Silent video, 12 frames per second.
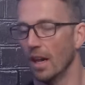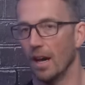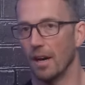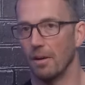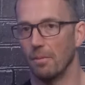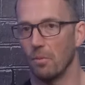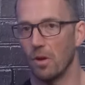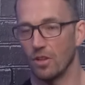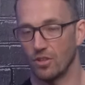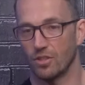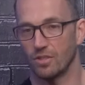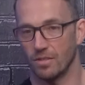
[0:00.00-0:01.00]
um,
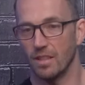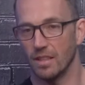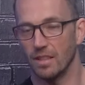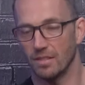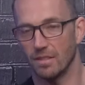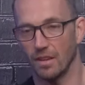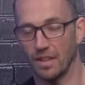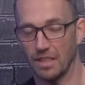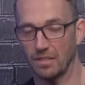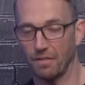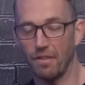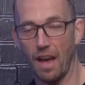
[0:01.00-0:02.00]
which is, I think
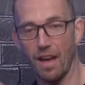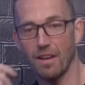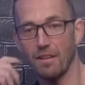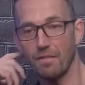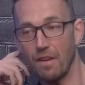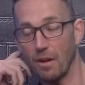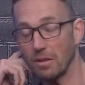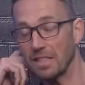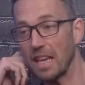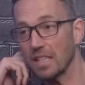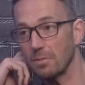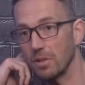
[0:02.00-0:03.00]
is a fair fair
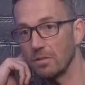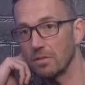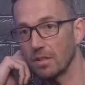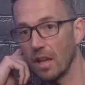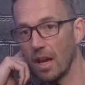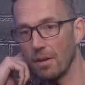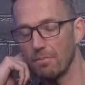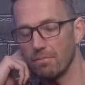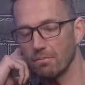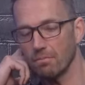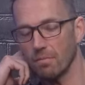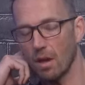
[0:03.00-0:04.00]
assessment.
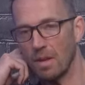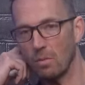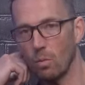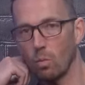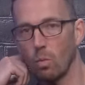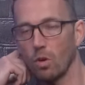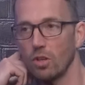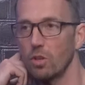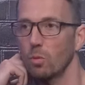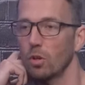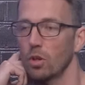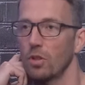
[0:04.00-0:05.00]
Um, I mean, what do
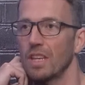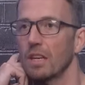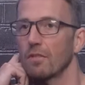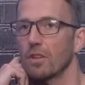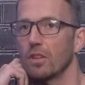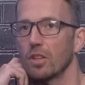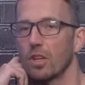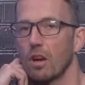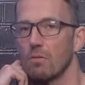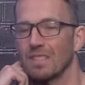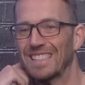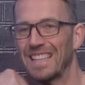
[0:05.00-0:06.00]
you what do you think of the, the
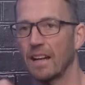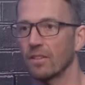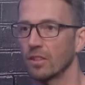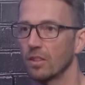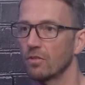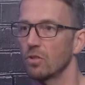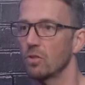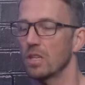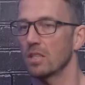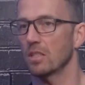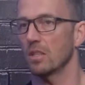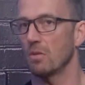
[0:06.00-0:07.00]
current standard of
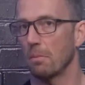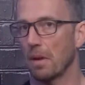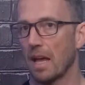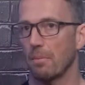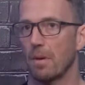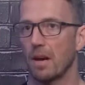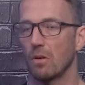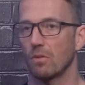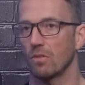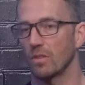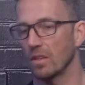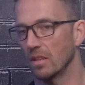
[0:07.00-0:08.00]
jiu-jitsu and black
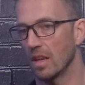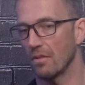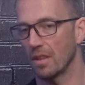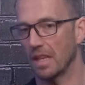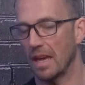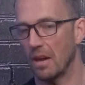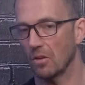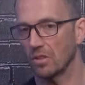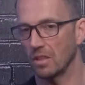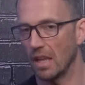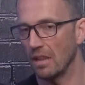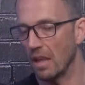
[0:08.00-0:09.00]
belts and, and everything
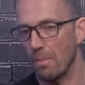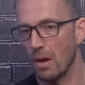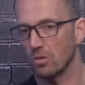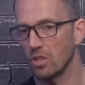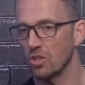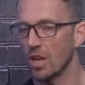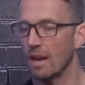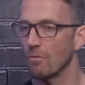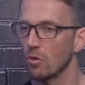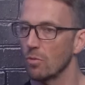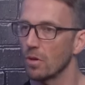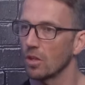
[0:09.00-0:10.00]
else, and, and, and belts in
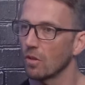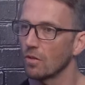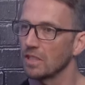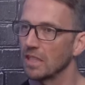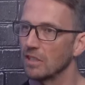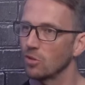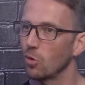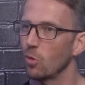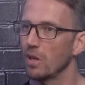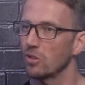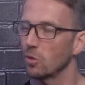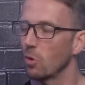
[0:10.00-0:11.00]
general? Because obviously there's
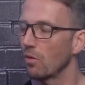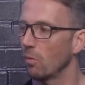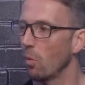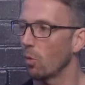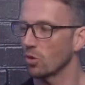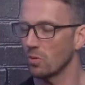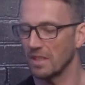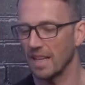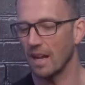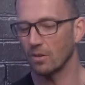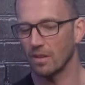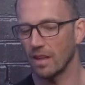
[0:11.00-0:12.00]
always talk of watering
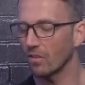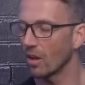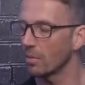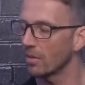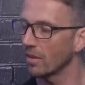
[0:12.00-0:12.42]
down and that type